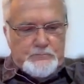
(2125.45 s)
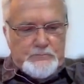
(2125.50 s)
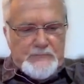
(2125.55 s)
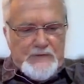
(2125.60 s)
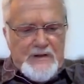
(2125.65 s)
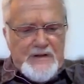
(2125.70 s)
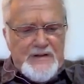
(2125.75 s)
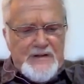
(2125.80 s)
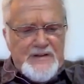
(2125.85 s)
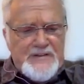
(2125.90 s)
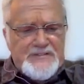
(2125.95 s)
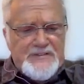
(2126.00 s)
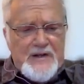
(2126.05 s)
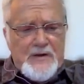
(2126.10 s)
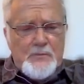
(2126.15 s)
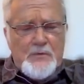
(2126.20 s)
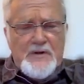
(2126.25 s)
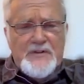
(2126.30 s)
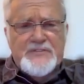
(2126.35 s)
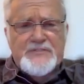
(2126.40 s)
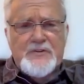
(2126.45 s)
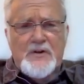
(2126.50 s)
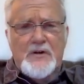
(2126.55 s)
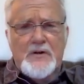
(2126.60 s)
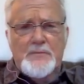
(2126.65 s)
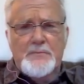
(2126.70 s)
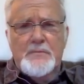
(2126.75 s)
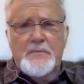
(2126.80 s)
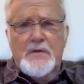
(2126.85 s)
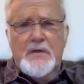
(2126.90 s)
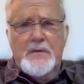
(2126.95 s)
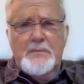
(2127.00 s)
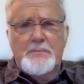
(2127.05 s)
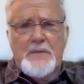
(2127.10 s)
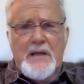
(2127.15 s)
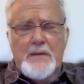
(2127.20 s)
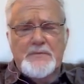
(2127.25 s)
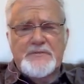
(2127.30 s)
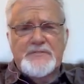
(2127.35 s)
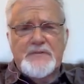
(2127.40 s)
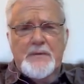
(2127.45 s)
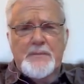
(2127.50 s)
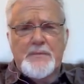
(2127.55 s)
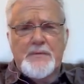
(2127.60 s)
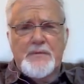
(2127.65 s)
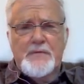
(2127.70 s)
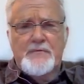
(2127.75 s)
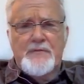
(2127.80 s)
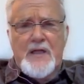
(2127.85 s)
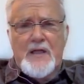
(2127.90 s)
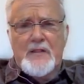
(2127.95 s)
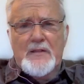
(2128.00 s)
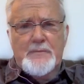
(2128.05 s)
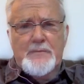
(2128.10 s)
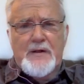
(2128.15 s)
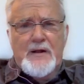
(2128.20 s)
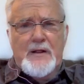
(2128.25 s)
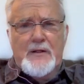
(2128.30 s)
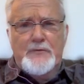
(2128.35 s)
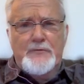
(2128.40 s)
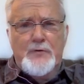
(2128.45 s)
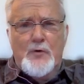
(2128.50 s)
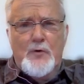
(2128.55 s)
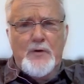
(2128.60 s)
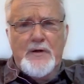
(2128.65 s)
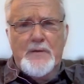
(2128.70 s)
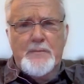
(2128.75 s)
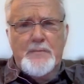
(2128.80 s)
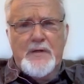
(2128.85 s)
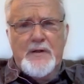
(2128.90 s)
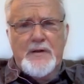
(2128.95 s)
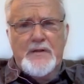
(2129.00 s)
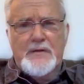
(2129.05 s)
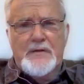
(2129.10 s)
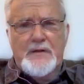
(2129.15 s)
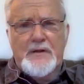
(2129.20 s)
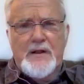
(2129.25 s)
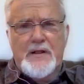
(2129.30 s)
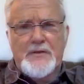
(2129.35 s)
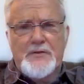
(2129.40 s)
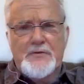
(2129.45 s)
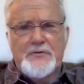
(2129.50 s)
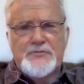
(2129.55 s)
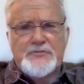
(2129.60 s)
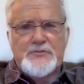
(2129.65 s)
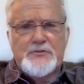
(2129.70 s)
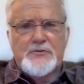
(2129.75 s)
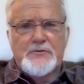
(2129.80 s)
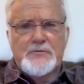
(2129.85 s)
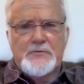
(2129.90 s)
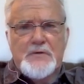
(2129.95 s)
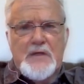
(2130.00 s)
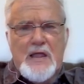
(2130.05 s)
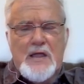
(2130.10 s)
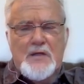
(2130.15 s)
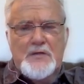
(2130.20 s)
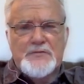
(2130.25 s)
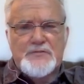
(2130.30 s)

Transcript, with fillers: and he said, I want to start a Bible study in the valley, but I don't know anybody. Can I use your house?